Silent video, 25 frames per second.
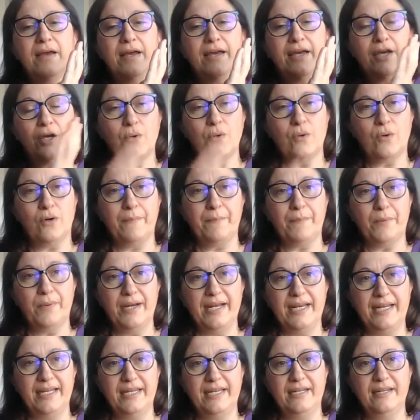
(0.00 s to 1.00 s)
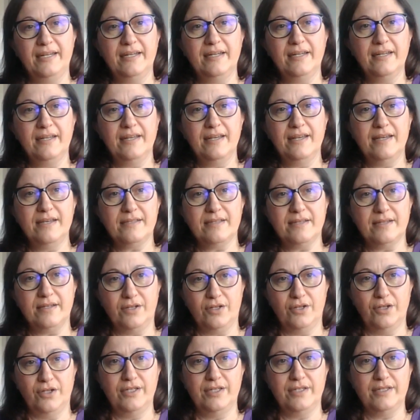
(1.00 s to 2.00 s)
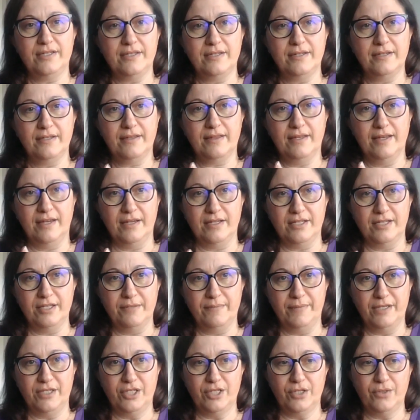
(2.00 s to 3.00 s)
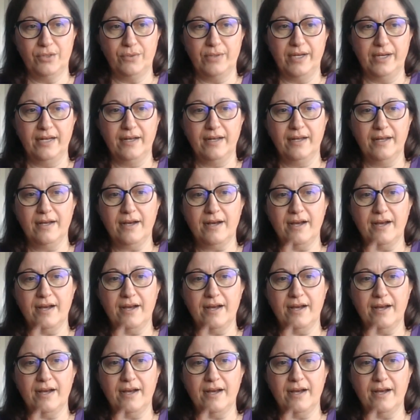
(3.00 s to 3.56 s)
incorporating is a good thing to be doing.